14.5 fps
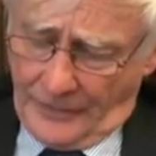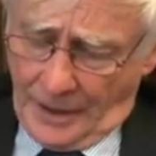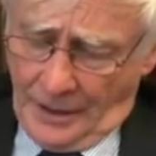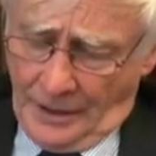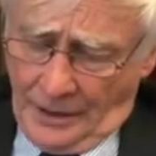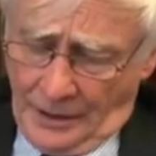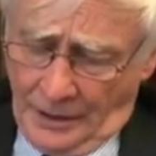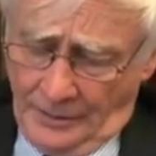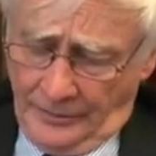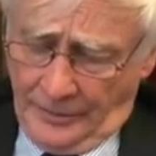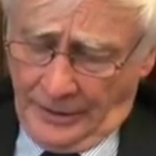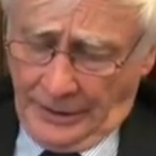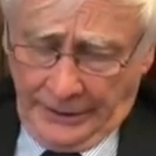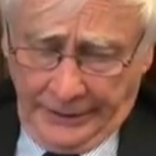
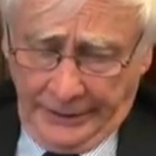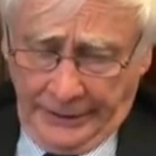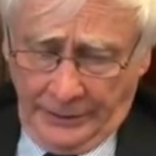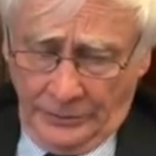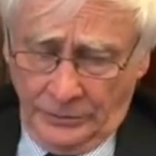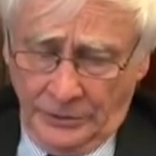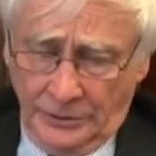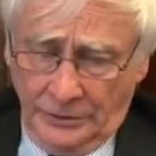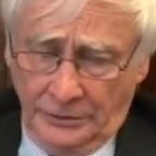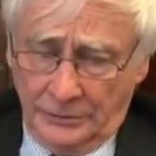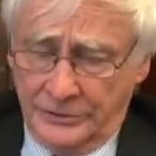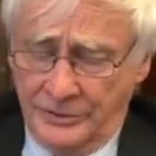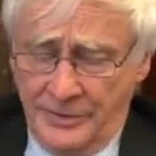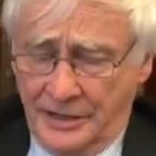and
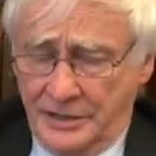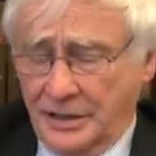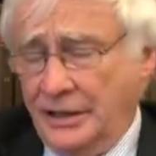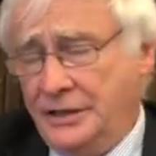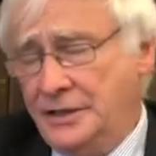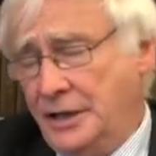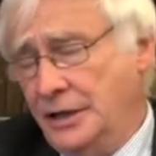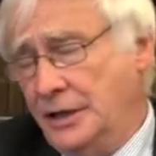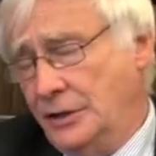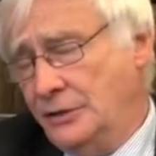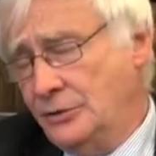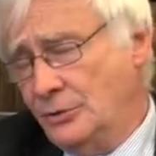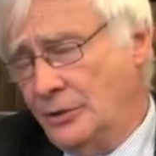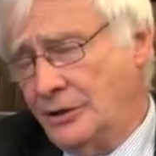will automatically take
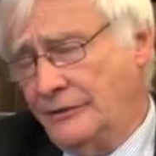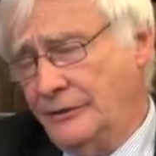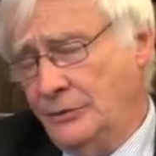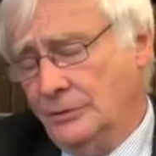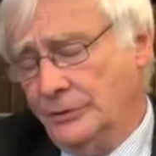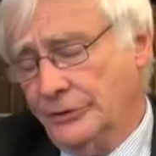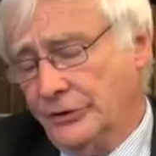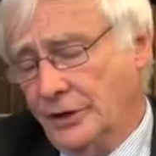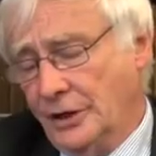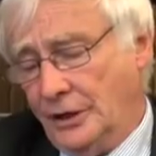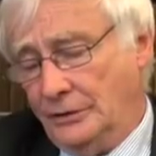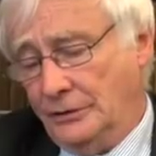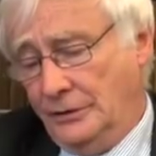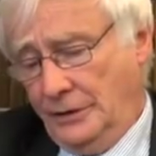you to wherever you want to
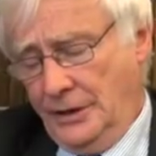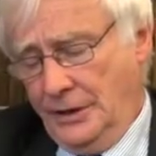go.